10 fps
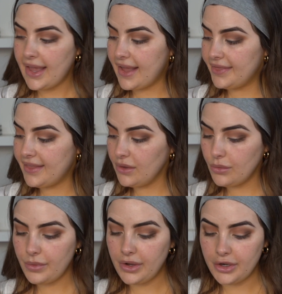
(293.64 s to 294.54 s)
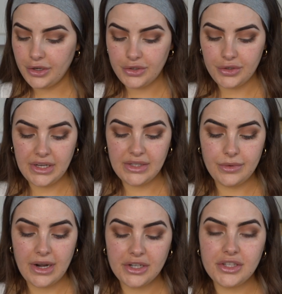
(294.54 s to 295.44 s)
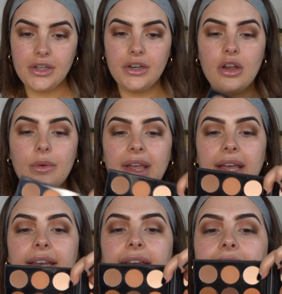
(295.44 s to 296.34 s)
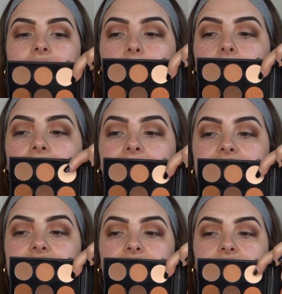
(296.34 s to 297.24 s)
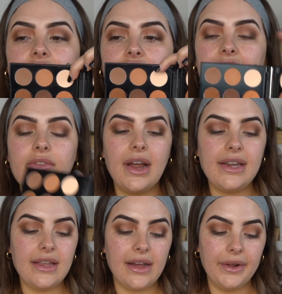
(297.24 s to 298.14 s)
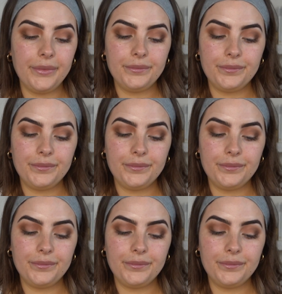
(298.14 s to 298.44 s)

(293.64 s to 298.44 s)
And then what we're going to do is we're actually going to go ahead and apply this vanilla shade right here.